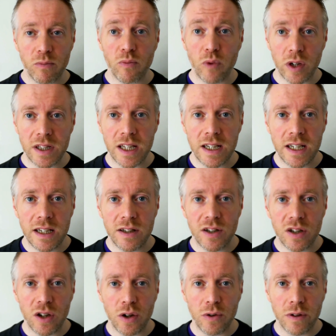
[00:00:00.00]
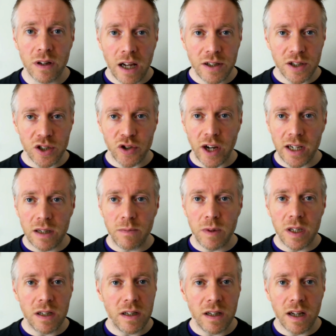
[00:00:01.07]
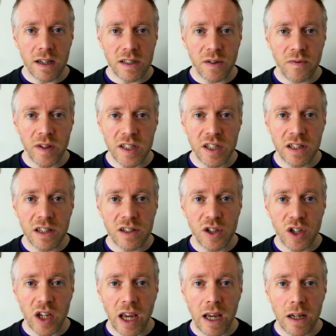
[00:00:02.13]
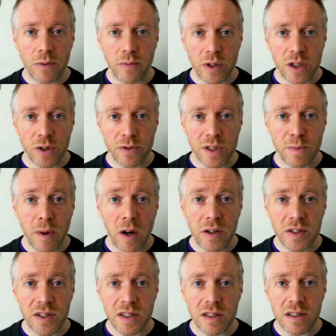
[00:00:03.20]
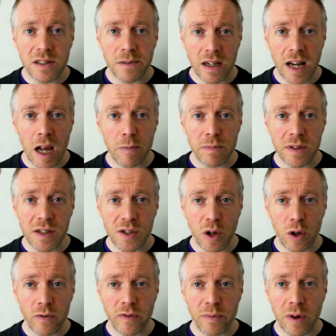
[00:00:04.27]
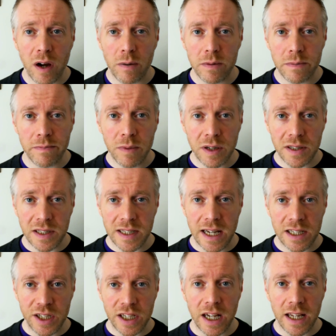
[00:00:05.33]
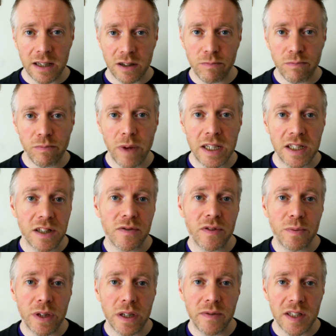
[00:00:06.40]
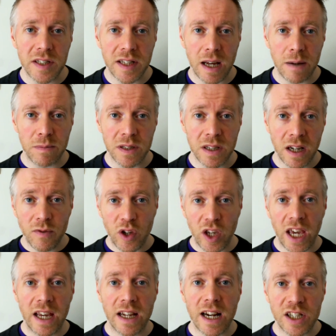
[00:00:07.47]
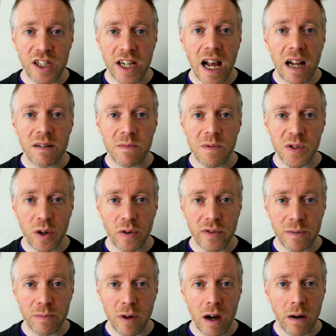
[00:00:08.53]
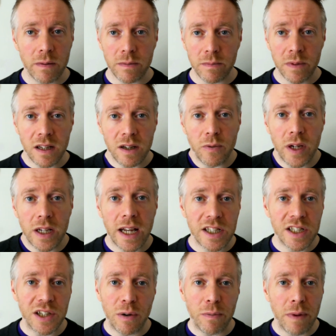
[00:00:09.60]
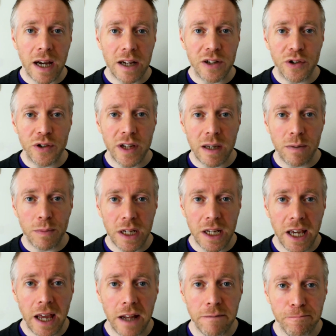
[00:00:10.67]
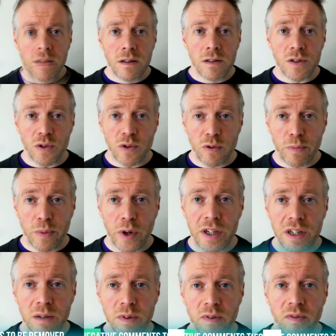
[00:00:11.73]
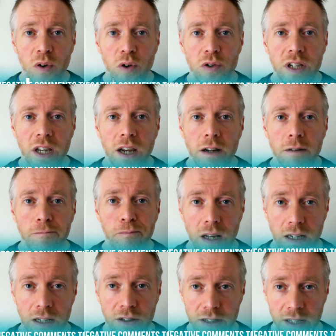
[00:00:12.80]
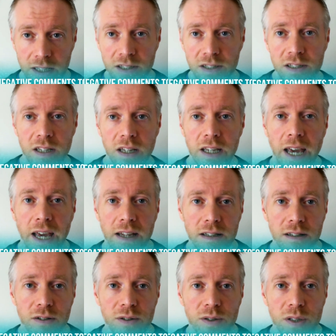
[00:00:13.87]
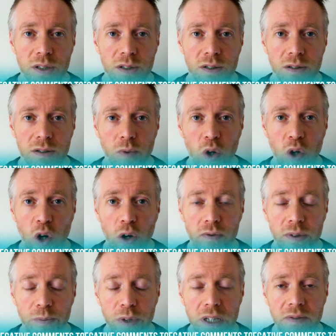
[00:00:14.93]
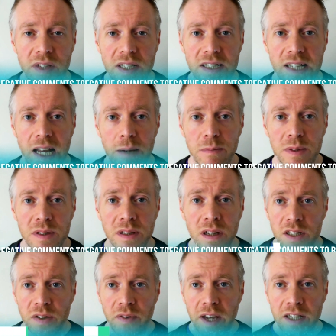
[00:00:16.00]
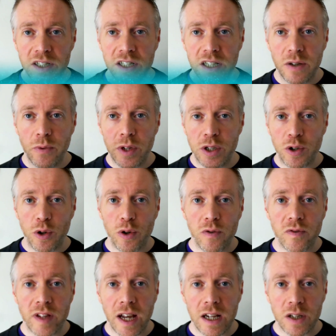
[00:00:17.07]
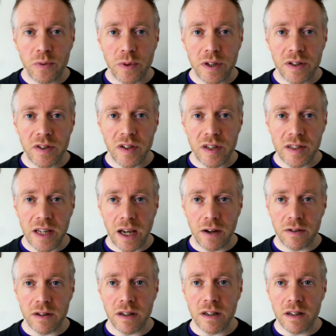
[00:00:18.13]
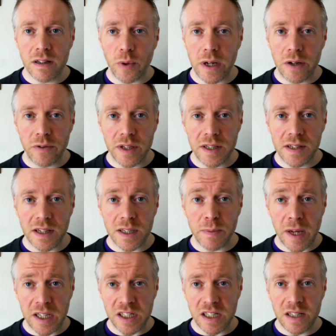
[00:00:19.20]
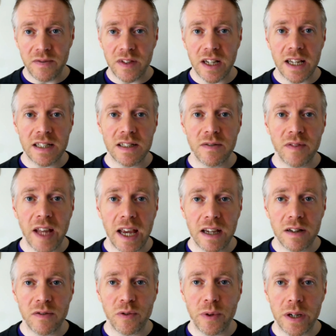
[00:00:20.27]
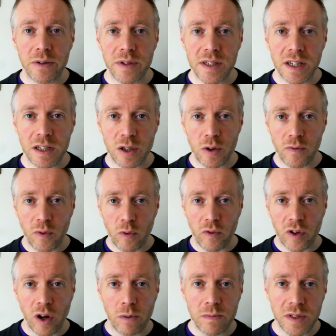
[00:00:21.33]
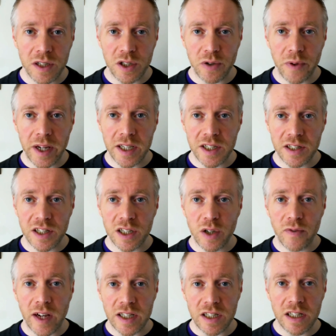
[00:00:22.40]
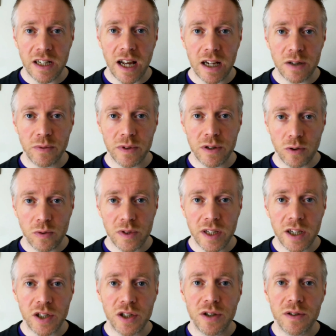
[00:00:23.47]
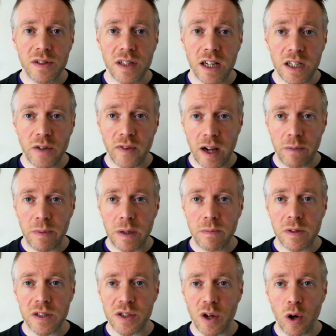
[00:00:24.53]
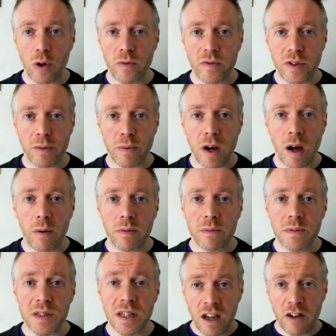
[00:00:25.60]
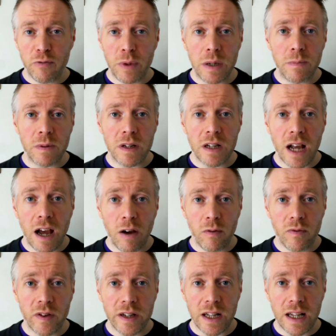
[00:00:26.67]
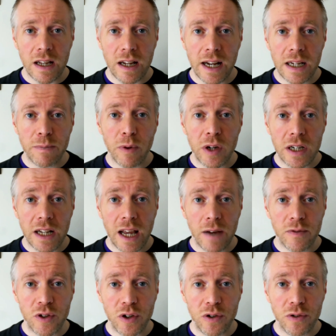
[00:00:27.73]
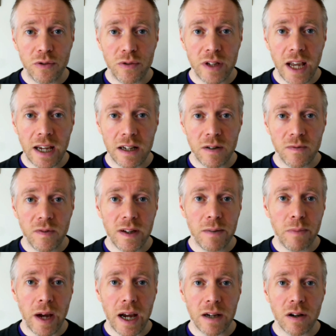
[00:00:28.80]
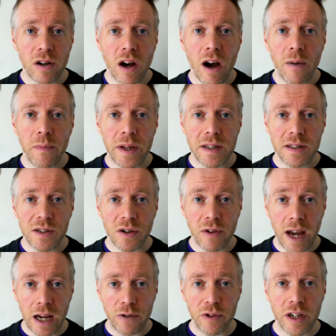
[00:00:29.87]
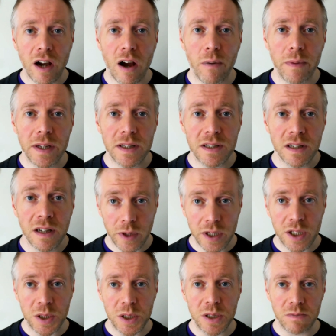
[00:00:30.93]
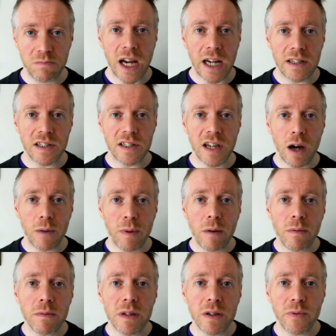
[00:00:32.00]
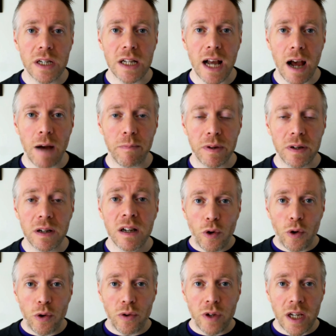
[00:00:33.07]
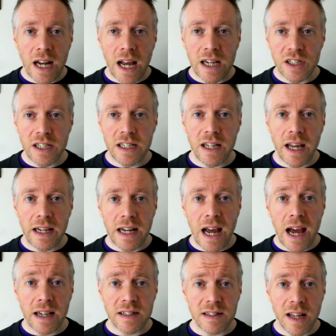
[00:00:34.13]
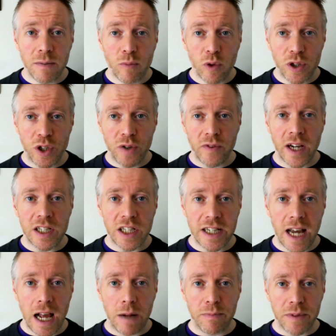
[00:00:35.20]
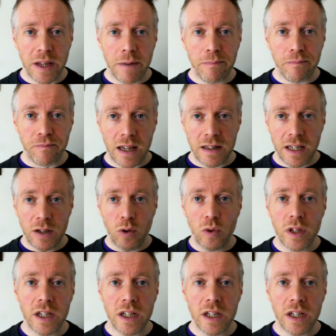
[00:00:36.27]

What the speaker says: what they need to do. And just try to be as efficient as you can with your responses and helping to solve a problem. Because essentially, like mentioned of the previous steps, if you can actually help them solve their problem, they will actually come back to you time and again. So point number 14, and this again does work off the previous steps, is eventually when you've dealt with certain queries, especially even like some negative queries, and you've overcome situations and you've actually dealt with those issues and you've helped people solve their problems. If people have at any point left you negative feedback or comments or angry comments, which chances are probably will happen, you can actually then ask them, once you've actually helped them and they know